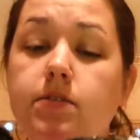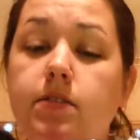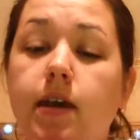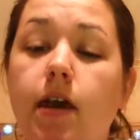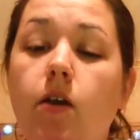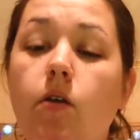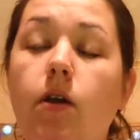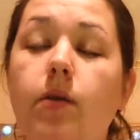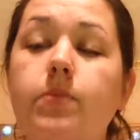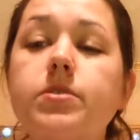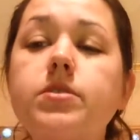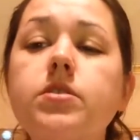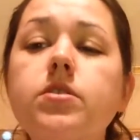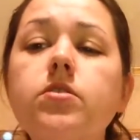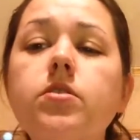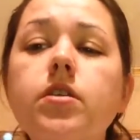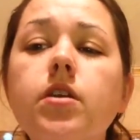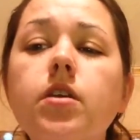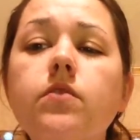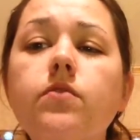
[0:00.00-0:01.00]
Now, I'm still
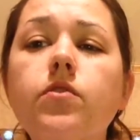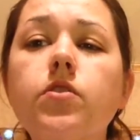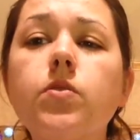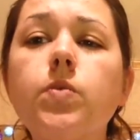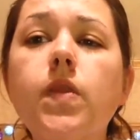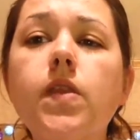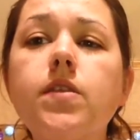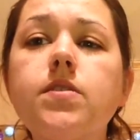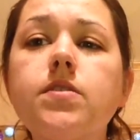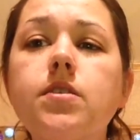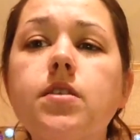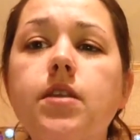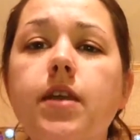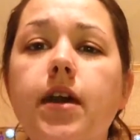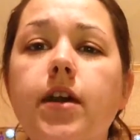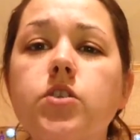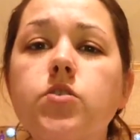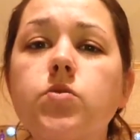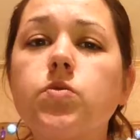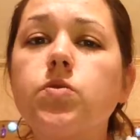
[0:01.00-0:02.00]
looking for the one that's in the
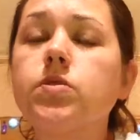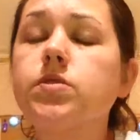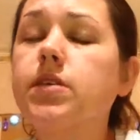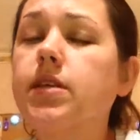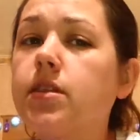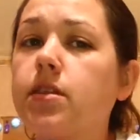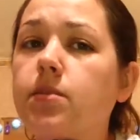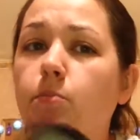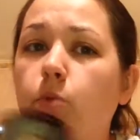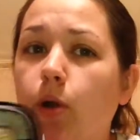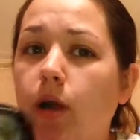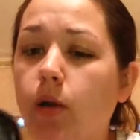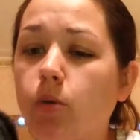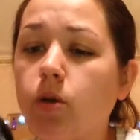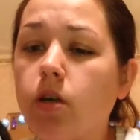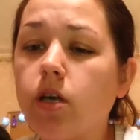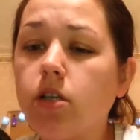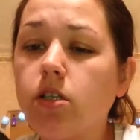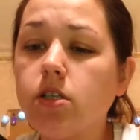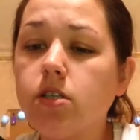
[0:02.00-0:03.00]
naturals, like the brown
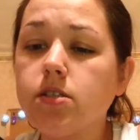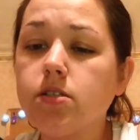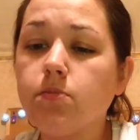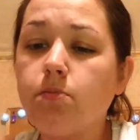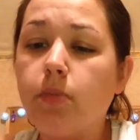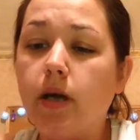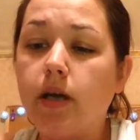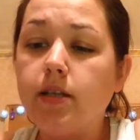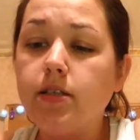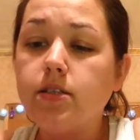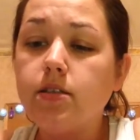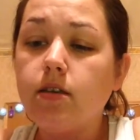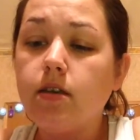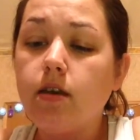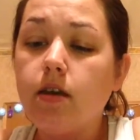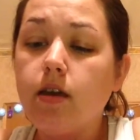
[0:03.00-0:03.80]
colors, but